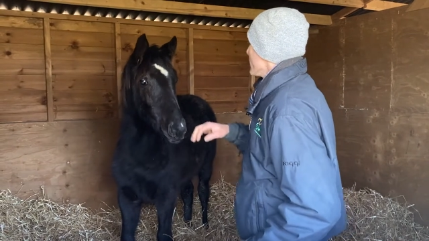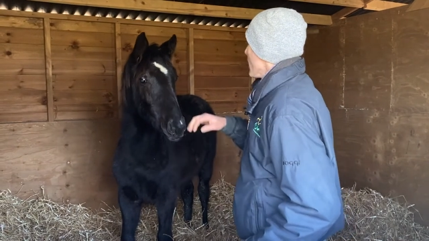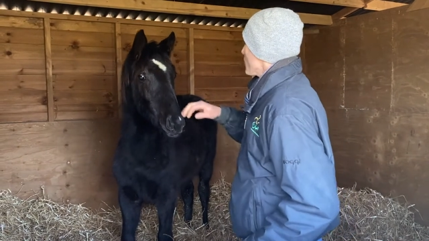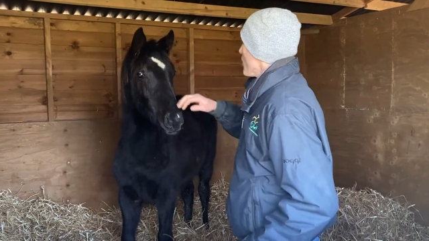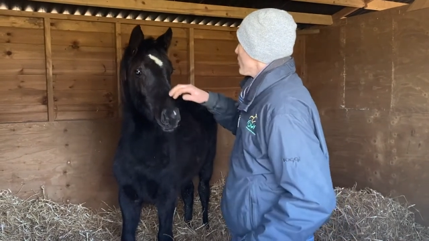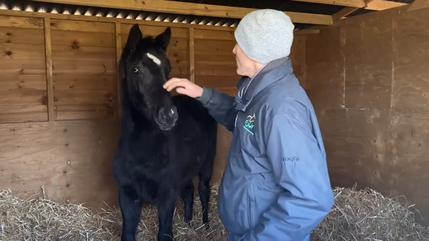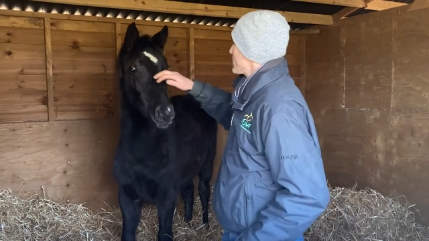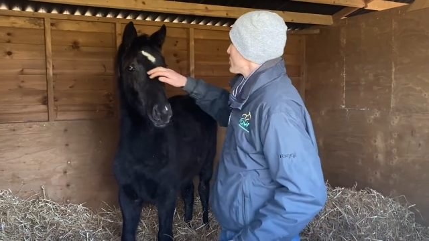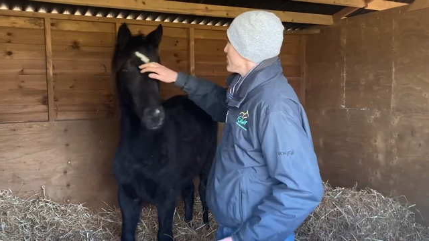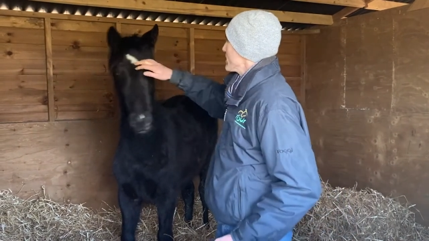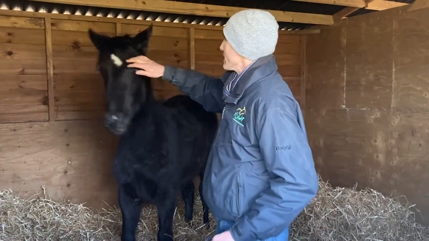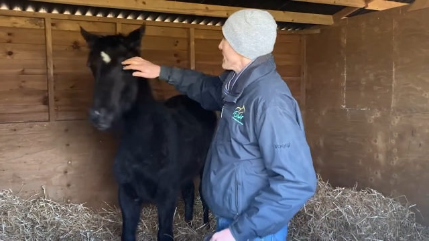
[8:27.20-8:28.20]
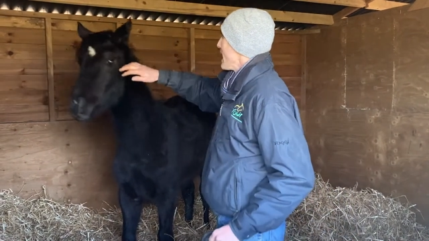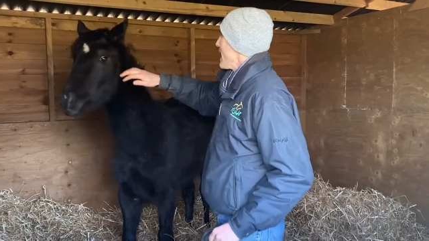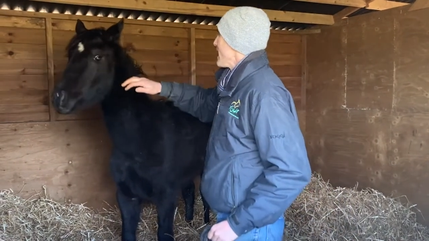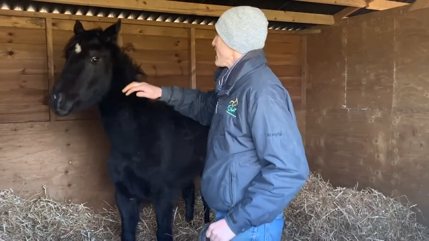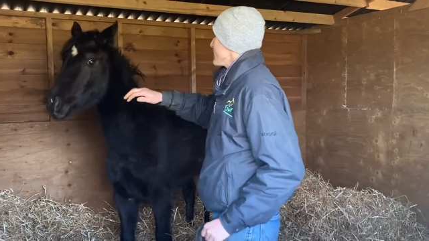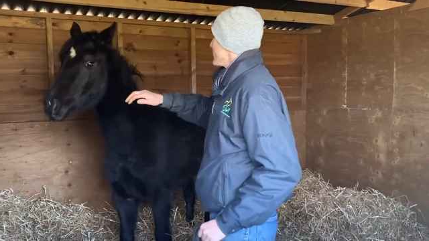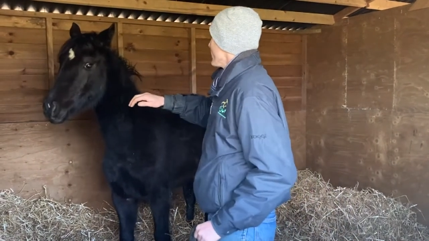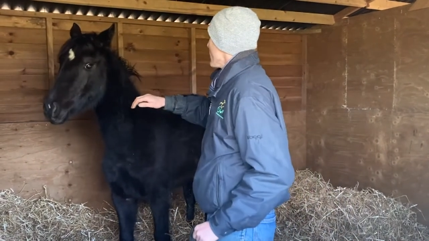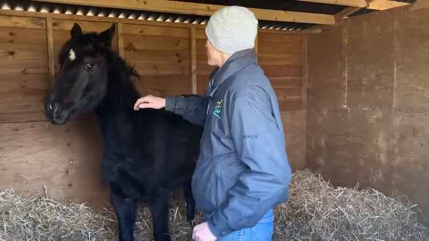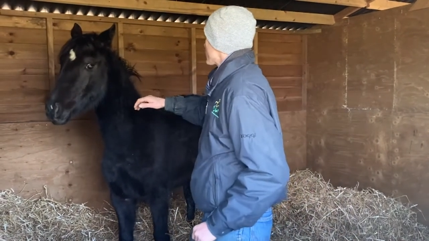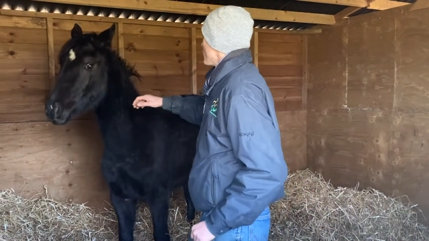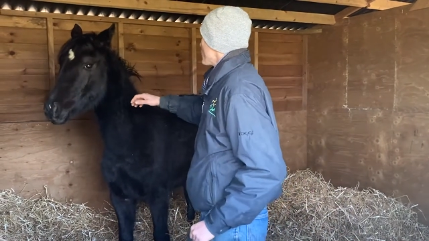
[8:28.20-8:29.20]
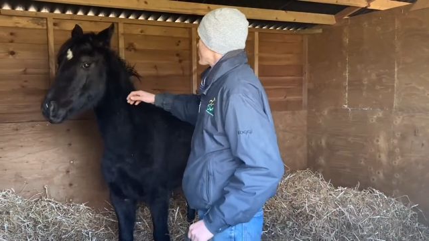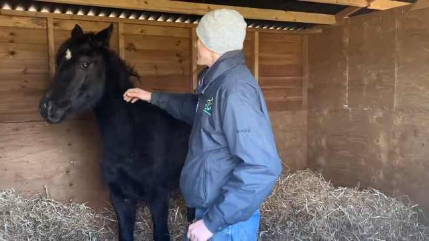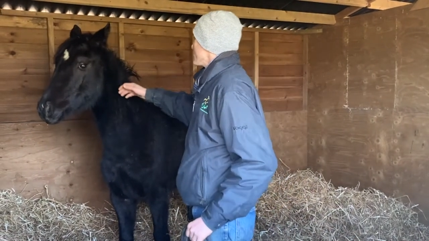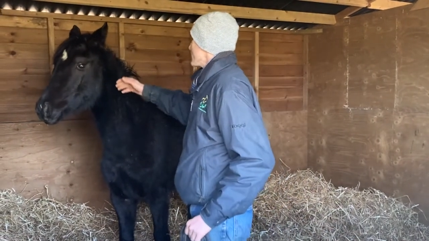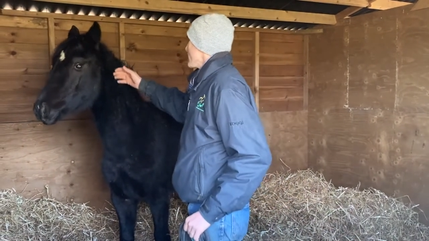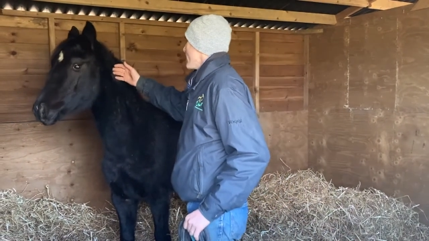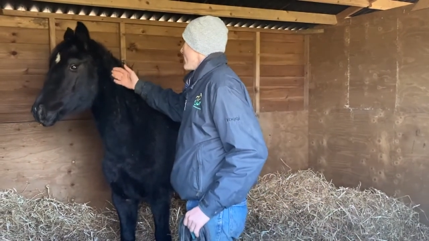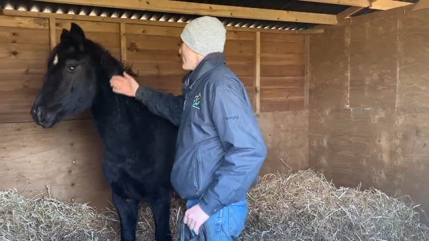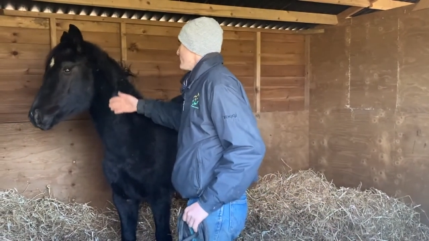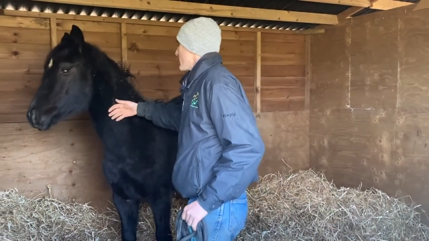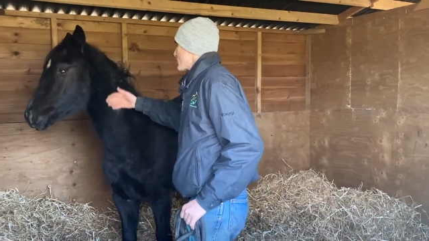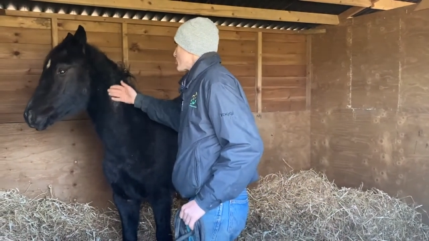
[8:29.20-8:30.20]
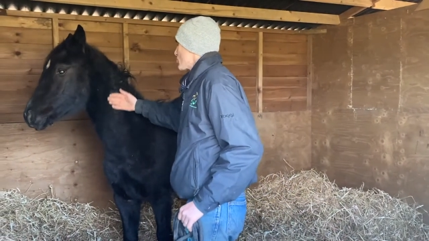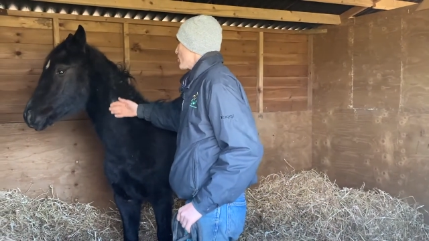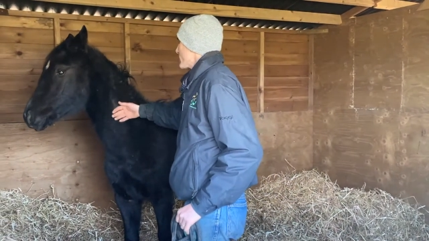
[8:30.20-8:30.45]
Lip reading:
[unreadable: no face in view]